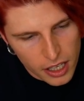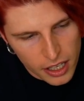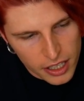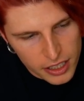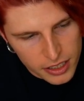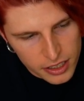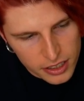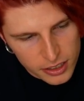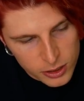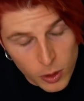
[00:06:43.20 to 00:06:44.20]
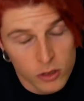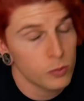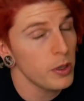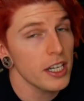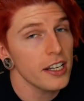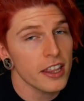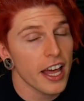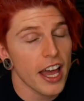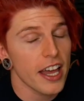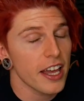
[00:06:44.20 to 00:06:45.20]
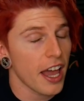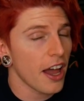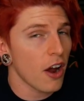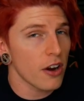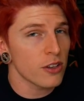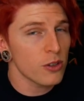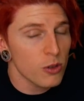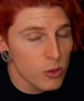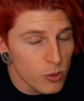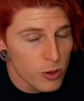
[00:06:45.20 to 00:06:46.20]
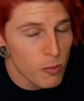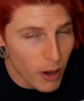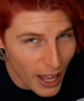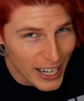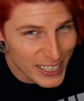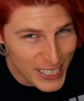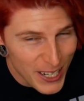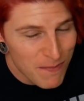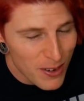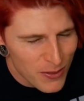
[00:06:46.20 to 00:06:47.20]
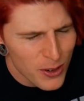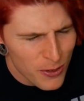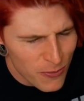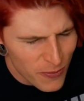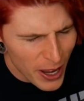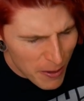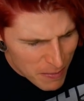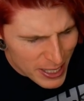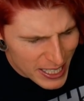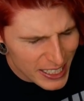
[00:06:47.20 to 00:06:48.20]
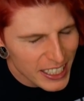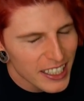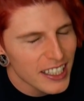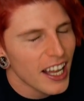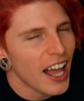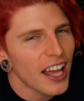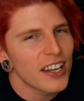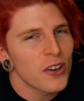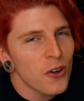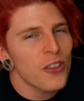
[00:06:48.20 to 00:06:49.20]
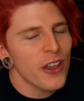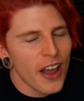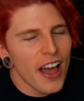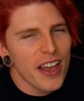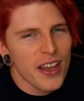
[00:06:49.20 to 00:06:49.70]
And speaking of that, are you the black sheep of your family? I know that I